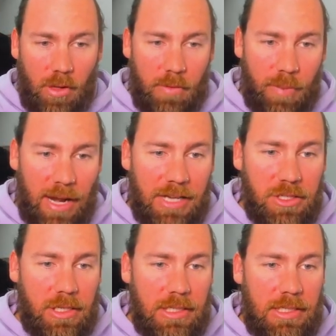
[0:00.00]
But as
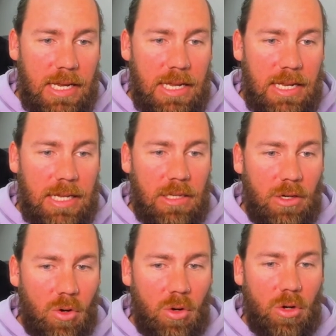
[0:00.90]
you can see, these are
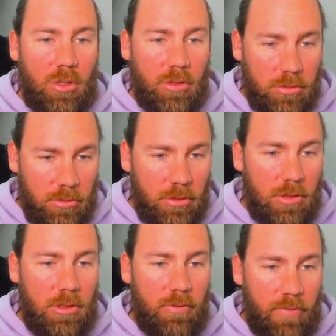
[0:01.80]
all
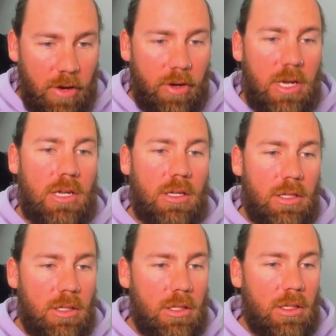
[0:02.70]
very
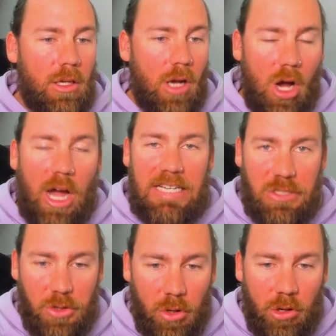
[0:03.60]
high
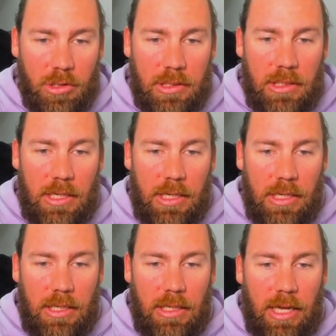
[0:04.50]
scores.
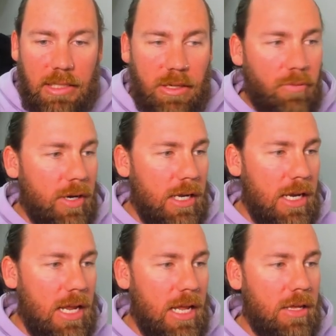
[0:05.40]
As I've written
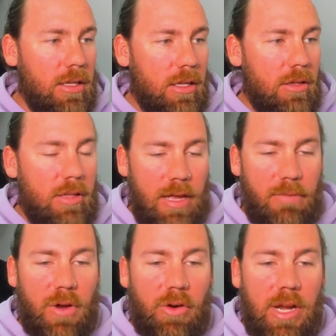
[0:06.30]
here, they're
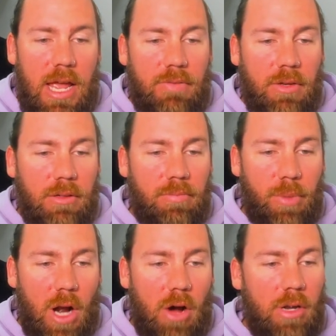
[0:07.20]
very even,
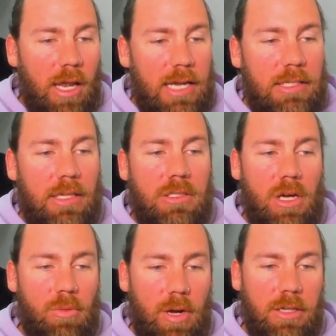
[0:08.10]
but I would lean to the
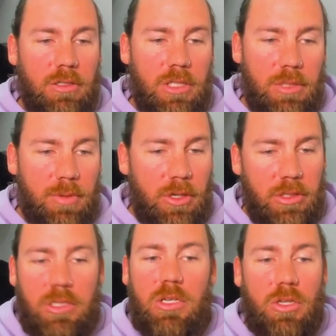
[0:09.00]
top one just
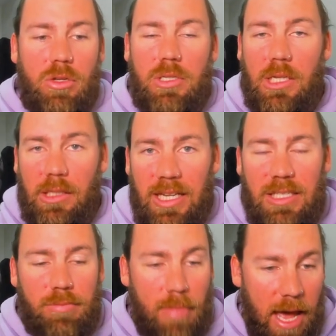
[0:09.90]
because you're using
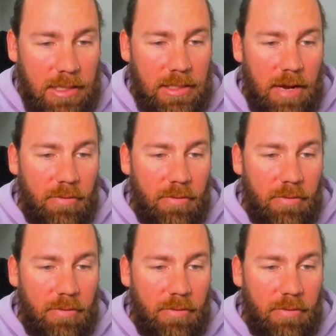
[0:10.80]
less mats every